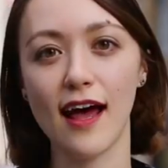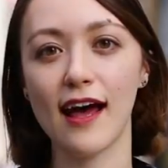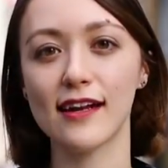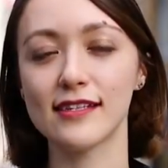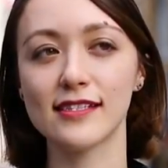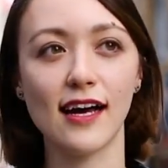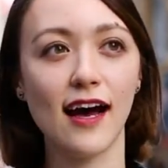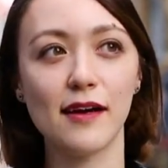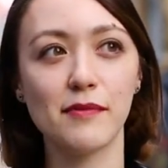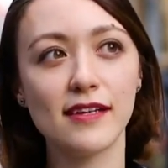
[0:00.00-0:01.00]
and
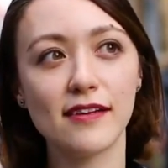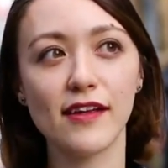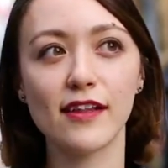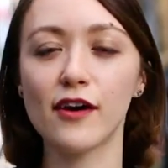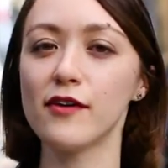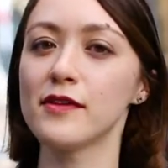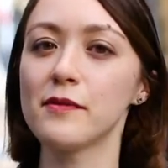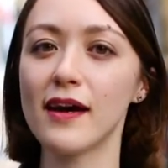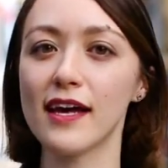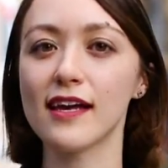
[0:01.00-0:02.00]
I believe that the only
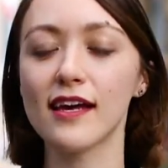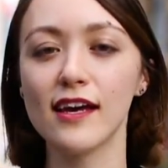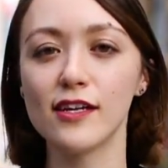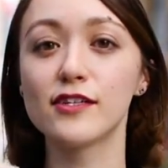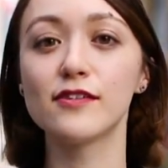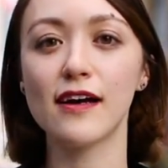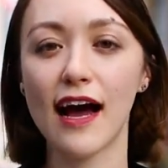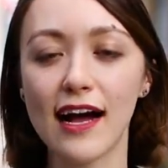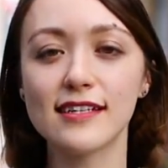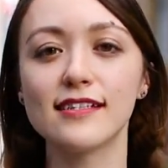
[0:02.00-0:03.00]
way to
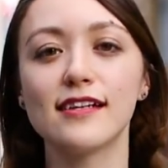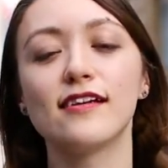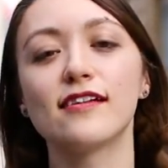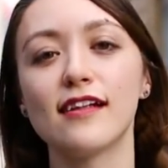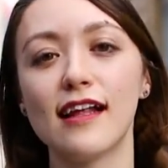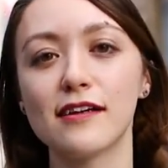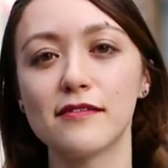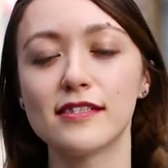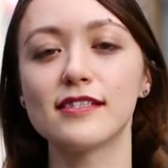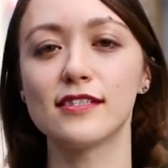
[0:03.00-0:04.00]
actually learn the
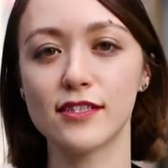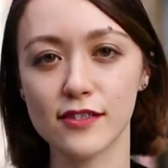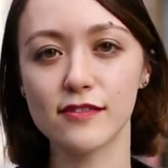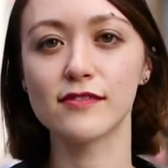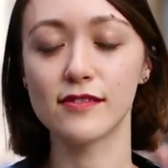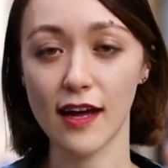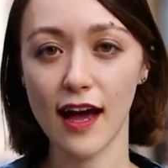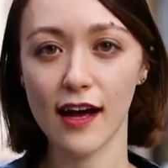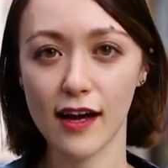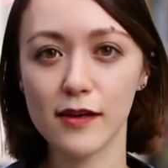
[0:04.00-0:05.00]
language is to
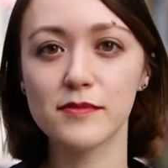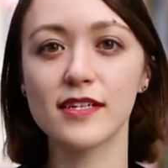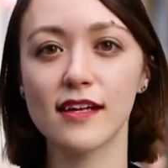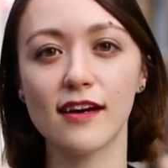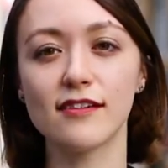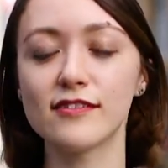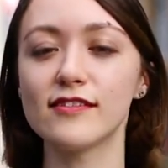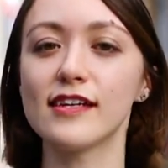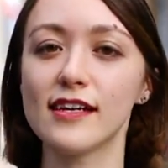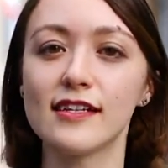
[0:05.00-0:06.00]
come to the
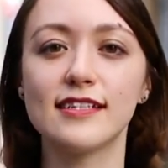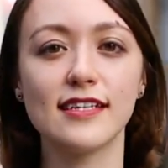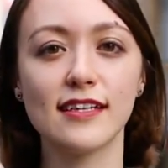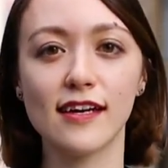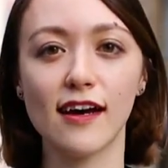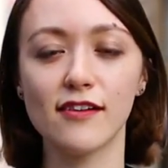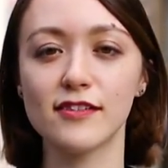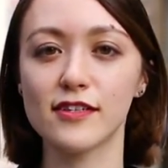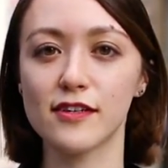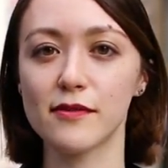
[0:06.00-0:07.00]
country and see the
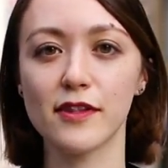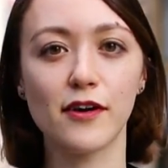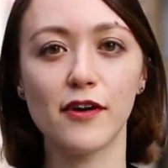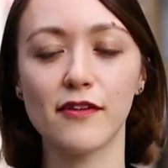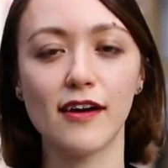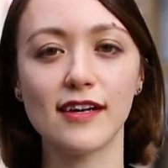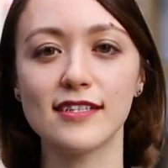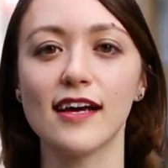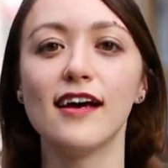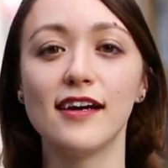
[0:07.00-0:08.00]
culture with your own
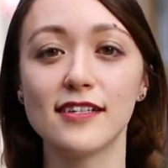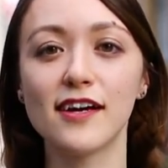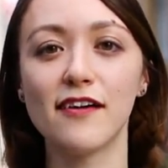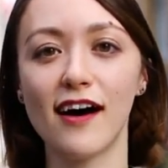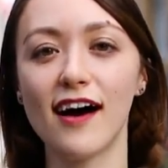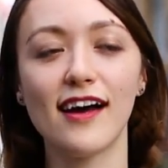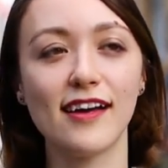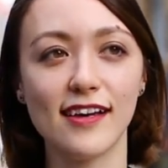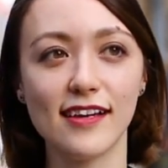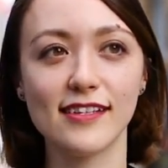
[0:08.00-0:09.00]
eyes. So
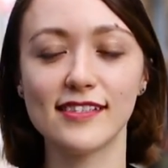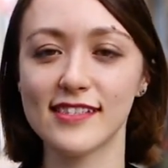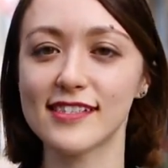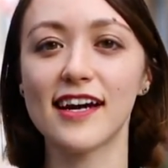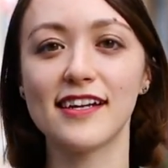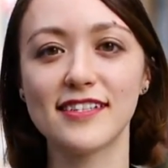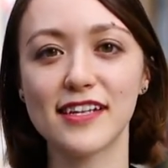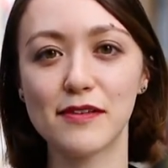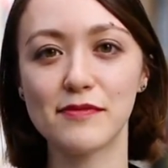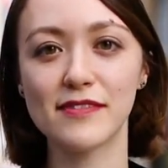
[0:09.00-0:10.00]
I decided to
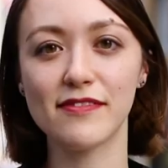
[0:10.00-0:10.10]
come to